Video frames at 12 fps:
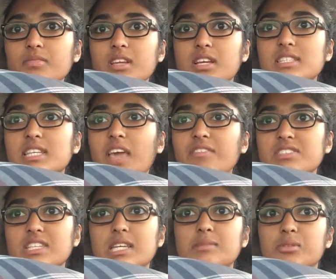Because he gave us
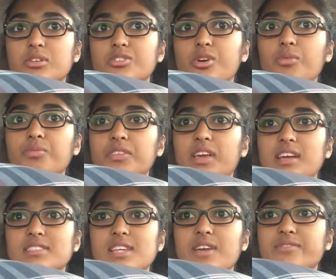an ebook, so hopefully I
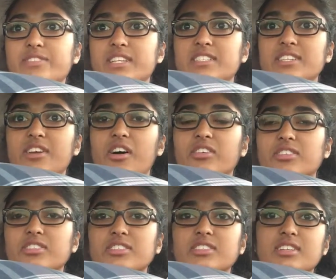save $60.
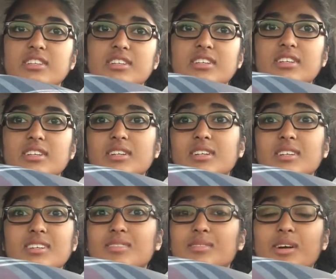
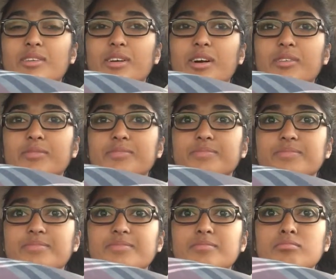I don't know.
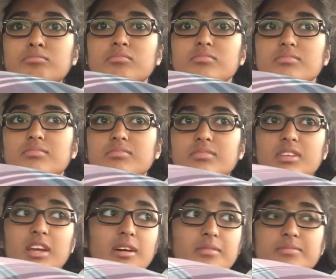
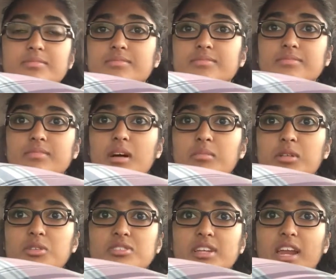Yeah, I'm
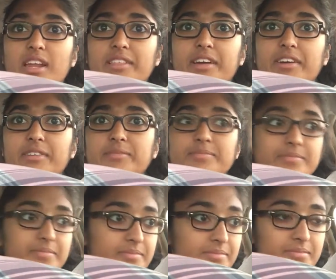close to getting there.
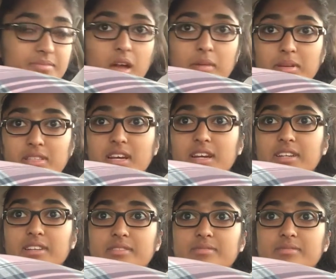I'm excited.